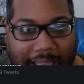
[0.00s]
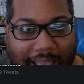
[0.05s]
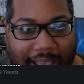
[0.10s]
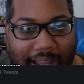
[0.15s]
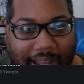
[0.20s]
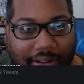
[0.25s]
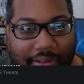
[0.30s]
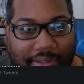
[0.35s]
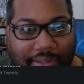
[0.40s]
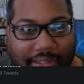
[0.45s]

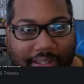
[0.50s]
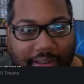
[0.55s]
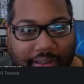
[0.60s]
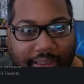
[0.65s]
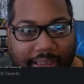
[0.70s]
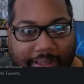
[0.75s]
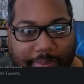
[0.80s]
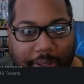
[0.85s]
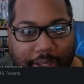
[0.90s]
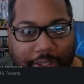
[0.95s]
I don't see how
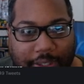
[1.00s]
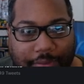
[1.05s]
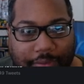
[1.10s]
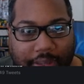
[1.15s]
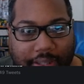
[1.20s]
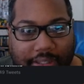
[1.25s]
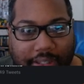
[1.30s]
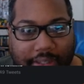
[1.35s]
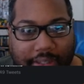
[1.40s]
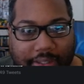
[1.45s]
Xbox
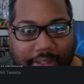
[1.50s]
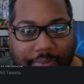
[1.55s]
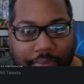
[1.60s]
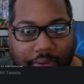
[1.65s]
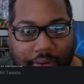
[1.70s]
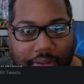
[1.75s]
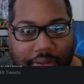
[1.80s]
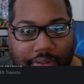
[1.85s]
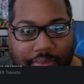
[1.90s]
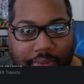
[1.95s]
fans leaking
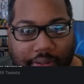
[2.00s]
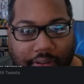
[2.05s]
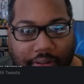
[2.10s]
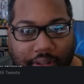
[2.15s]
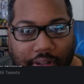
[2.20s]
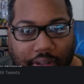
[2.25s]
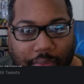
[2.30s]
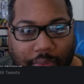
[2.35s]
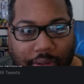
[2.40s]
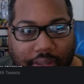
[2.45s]
spoilers when the
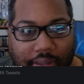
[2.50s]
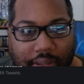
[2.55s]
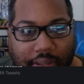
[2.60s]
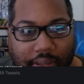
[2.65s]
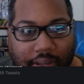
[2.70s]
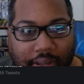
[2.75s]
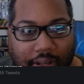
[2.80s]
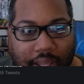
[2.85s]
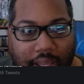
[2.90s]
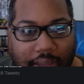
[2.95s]
only way they
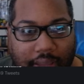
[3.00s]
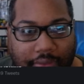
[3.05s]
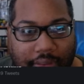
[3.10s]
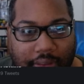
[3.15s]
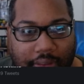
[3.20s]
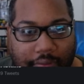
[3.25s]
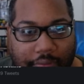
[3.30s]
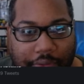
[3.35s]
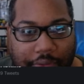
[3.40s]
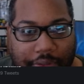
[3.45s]
could have the
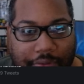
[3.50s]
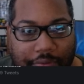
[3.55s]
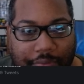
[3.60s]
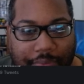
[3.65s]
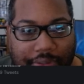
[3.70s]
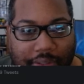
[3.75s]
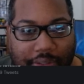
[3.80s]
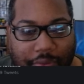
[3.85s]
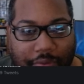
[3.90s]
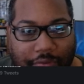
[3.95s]
info is from
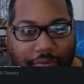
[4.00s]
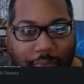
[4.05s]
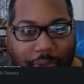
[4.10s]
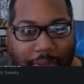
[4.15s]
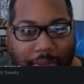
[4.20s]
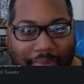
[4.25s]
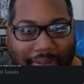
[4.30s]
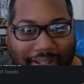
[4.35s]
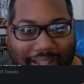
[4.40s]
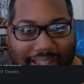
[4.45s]
someone from a
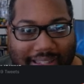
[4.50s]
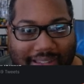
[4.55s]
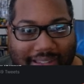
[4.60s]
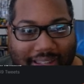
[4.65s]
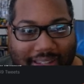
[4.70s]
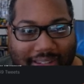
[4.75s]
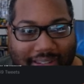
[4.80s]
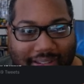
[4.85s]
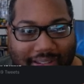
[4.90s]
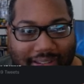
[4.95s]

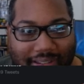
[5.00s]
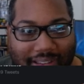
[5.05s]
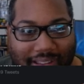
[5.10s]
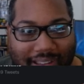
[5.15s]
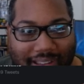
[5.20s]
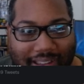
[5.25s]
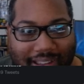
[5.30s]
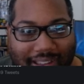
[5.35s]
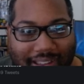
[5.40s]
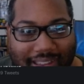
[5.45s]
PlayStation.
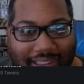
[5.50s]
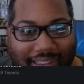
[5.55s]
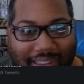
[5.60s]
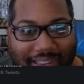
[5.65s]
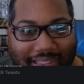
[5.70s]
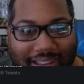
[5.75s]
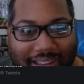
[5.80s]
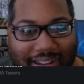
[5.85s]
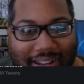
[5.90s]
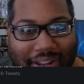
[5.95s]
Yeah,
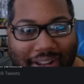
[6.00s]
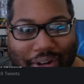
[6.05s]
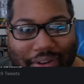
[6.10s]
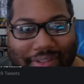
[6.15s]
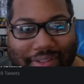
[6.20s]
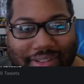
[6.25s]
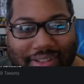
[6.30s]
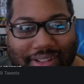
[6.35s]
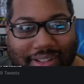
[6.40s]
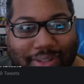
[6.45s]
that narrative
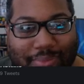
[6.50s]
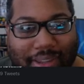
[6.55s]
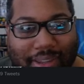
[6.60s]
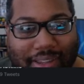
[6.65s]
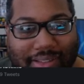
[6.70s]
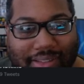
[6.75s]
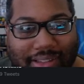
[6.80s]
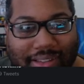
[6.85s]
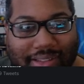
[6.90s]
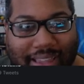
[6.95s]
just doesn't make
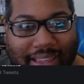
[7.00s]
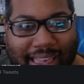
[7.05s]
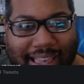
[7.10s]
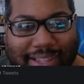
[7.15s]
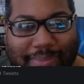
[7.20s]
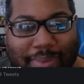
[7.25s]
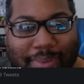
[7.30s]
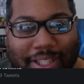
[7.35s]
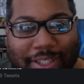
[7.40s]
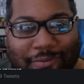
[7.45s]
sense.
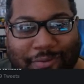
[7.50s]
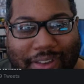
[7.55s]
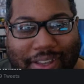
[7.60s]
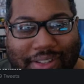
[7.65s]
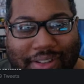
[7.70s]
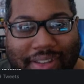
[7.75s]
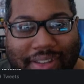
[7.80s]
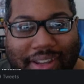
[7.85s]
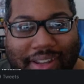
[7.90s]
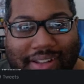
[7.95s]
Xbox
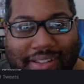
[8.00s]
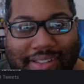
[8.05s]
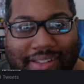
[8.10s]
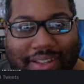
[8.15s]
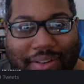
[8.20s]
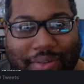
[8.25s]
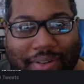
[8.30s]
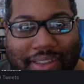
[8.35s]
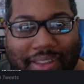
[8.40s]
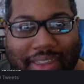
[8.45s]
fans are leaking a
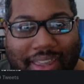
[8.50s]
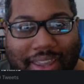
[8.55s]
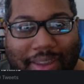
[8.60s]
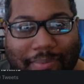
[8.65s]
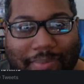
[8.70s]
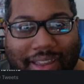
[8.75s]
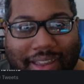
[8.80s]
Sony game.